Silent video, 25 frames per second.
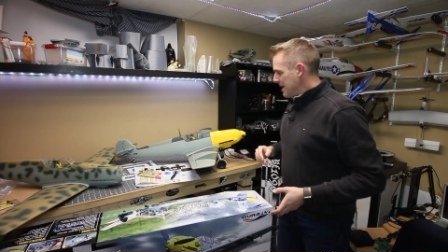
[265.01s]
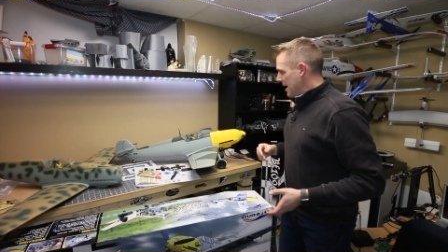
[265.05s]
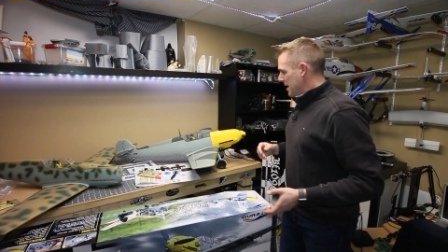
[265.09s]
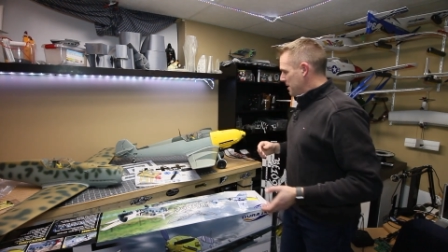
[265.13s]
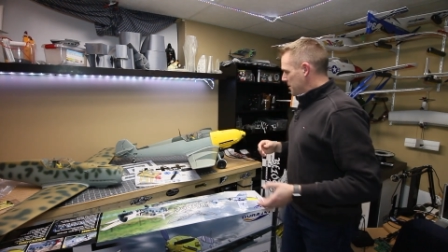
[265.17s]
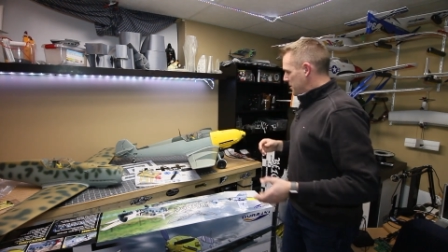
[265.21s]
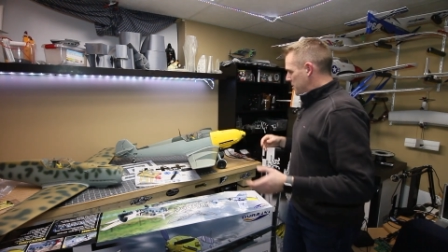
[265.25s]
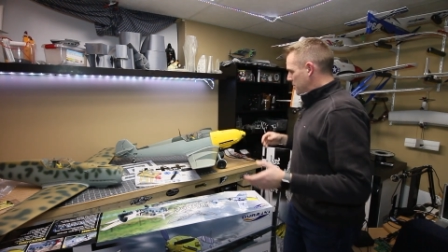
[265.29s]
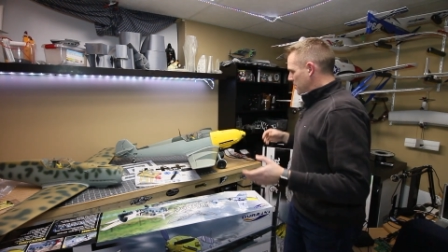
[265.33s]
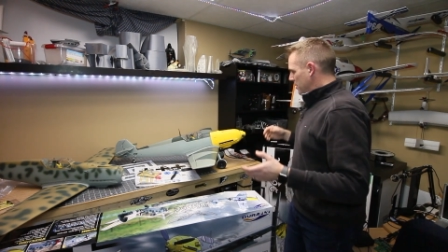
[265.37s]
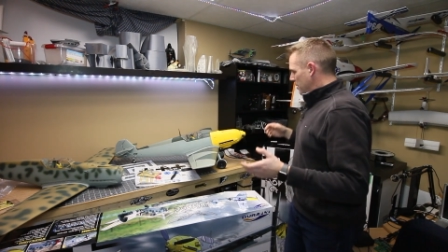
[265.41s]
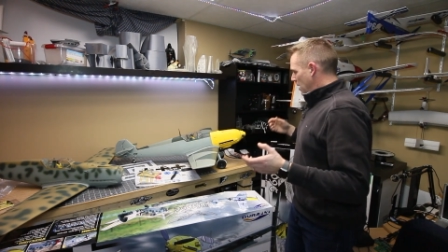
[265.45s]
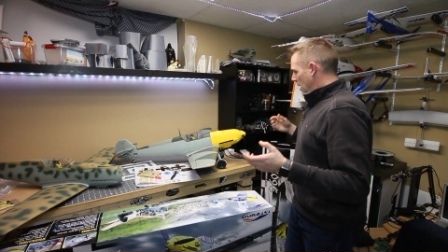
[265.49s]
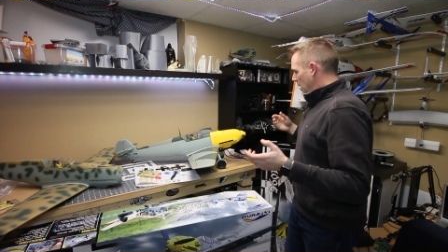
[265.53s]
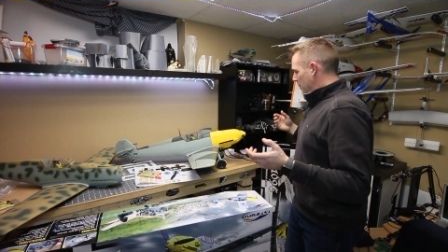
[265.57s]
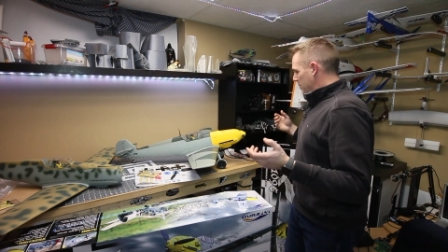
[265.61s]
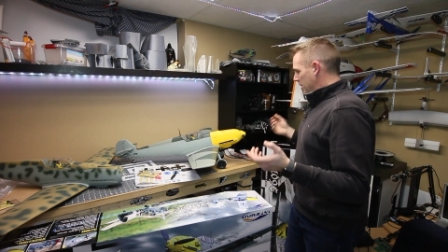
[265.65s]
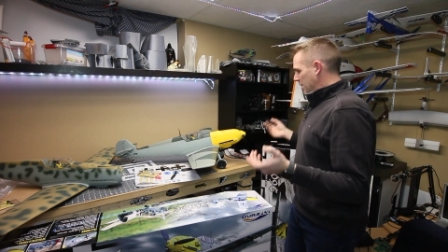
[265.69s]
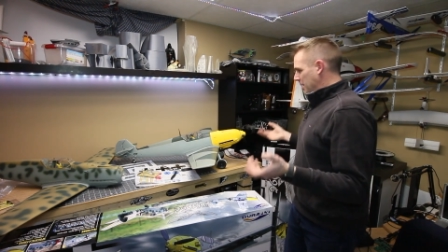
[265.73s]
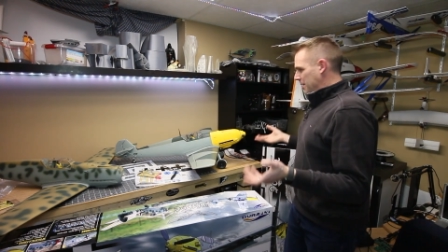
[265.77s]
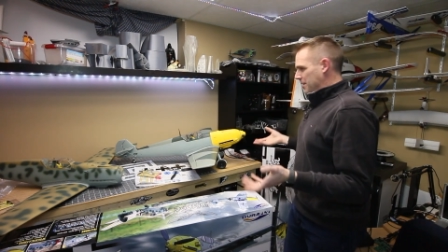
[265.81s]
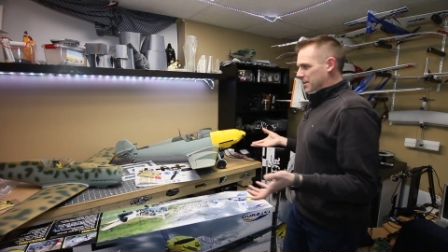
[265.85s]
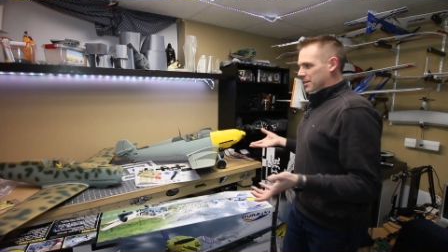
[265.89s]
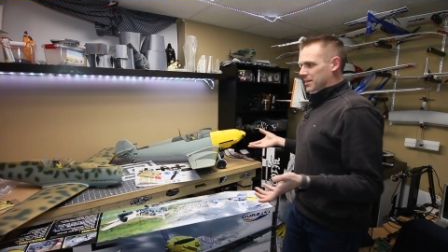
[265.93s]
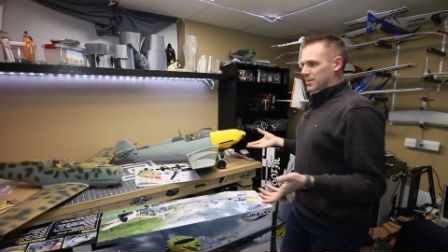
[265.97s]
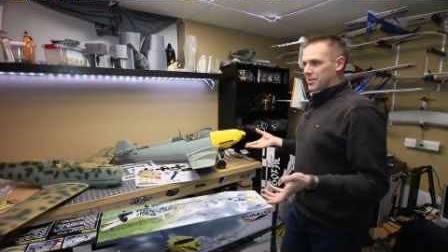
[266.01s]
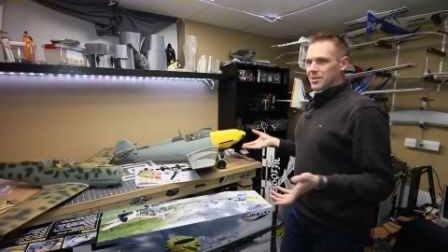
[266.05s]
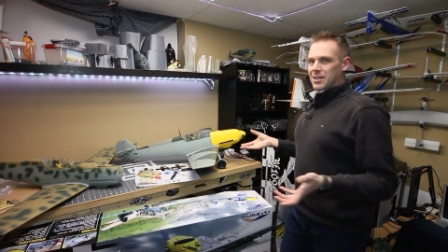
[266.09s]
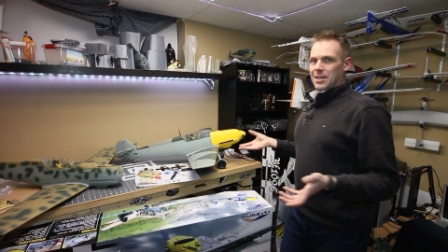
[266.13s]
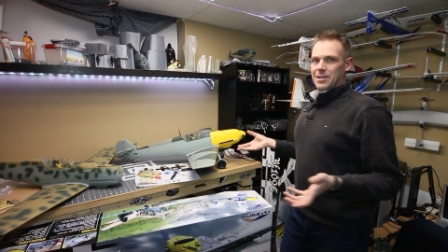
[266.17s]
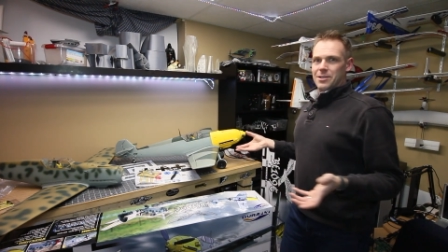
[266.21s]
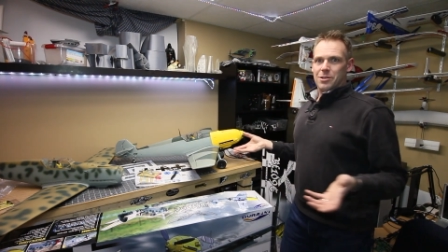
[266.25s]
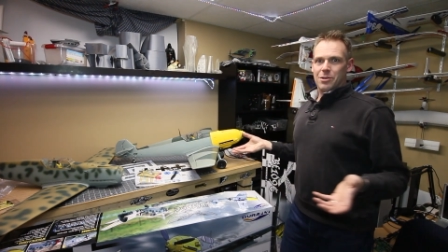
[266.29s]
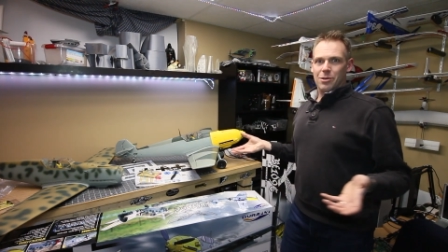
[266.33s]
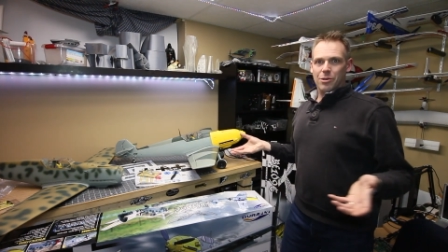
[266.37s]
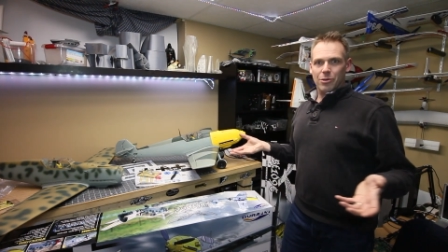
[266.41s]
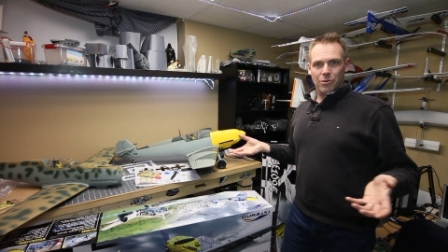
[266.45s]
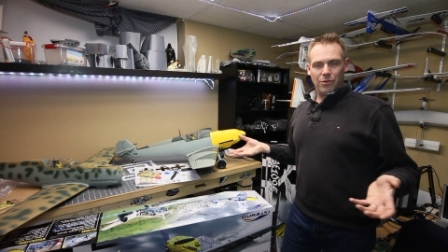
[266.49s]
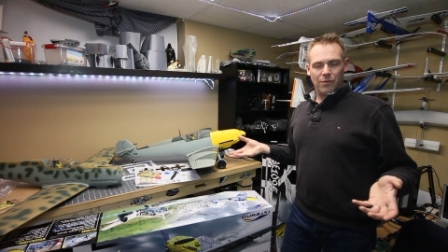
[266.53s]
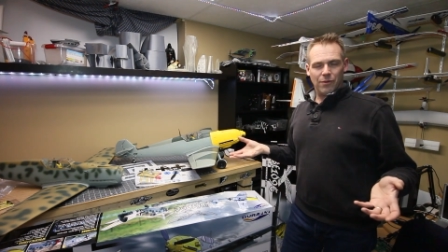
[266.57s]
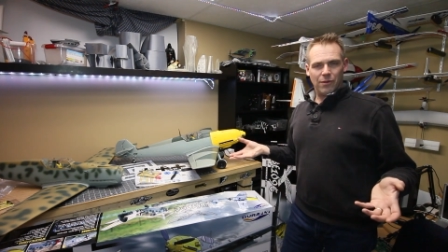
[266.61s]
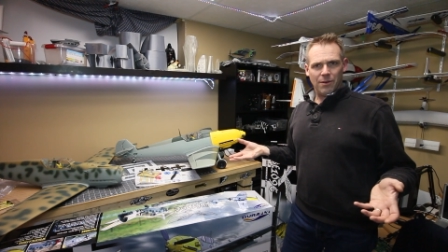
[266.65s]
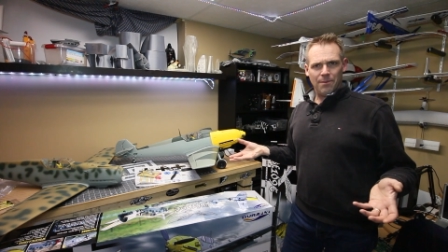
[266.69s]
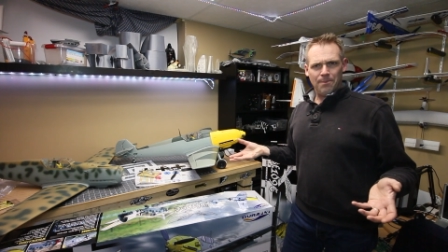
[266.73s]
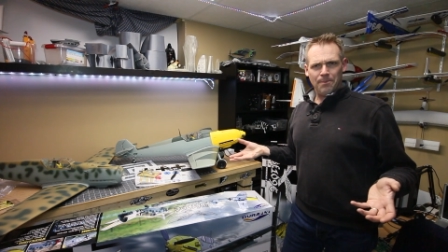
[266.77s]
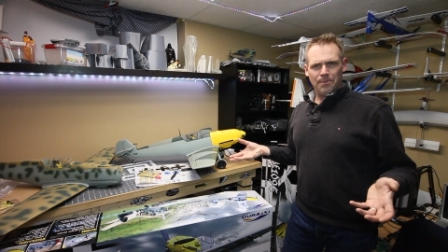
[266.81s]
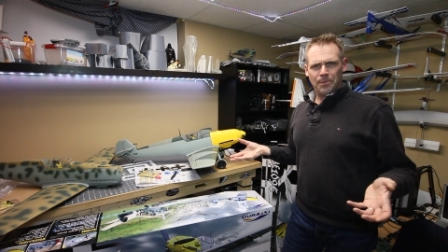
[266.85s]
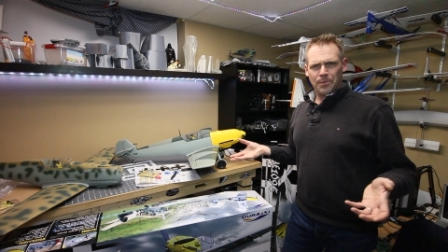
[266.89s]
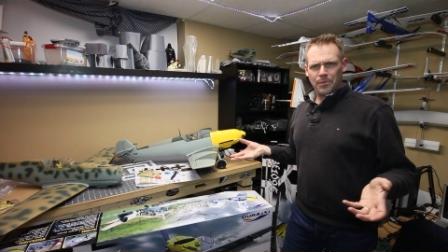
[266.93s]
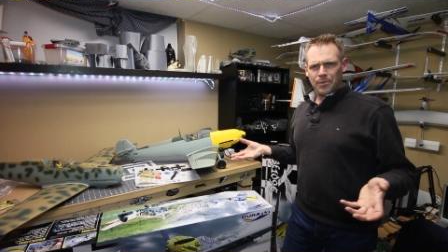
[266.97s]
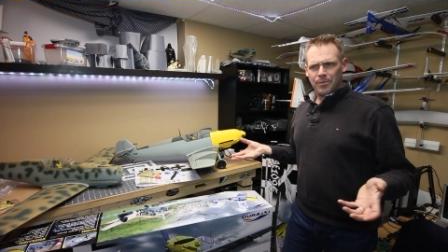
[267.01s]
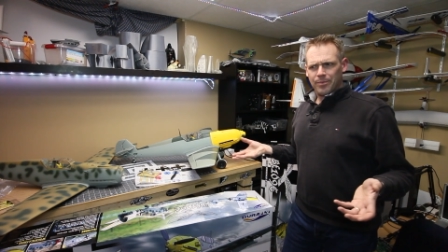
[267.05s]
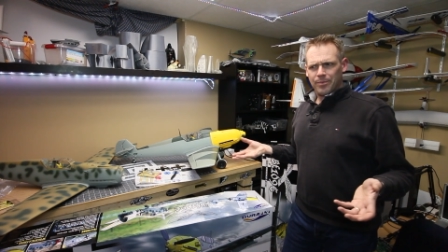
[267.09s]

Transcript: yes, Hobby King did send two of them.